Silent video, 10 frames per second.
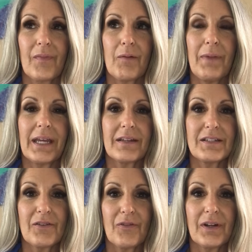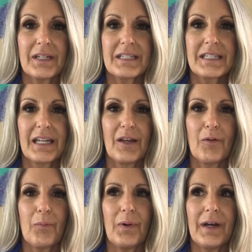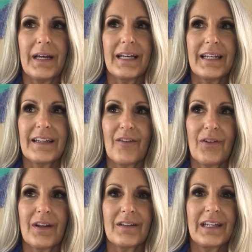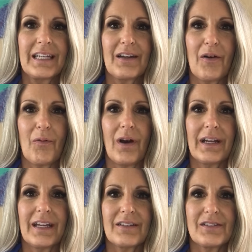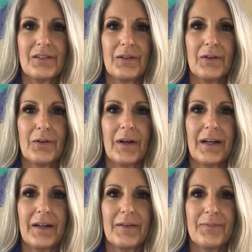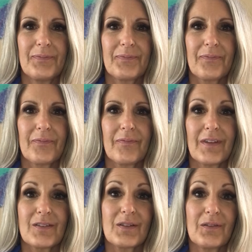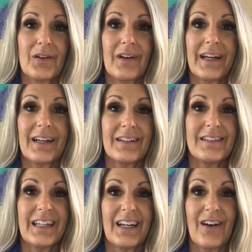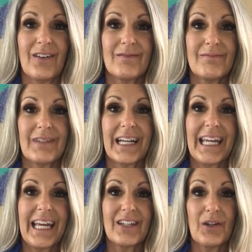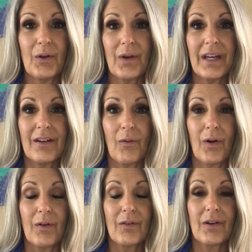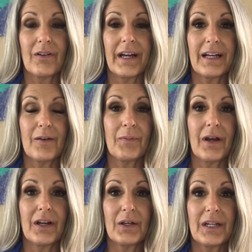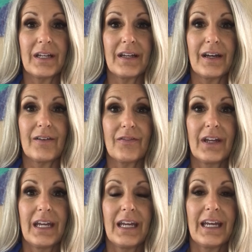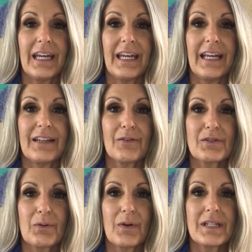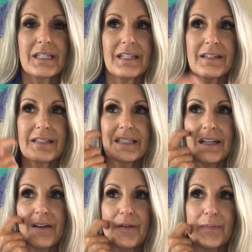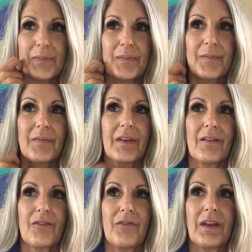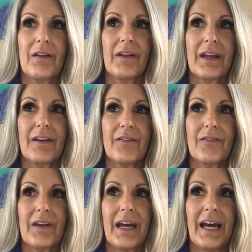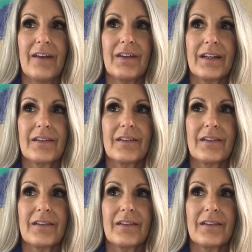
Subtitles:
make a difference, but definitely not wanting to look like, you know, I can't do it or look like I'm not good enough. And there's always this feeling of having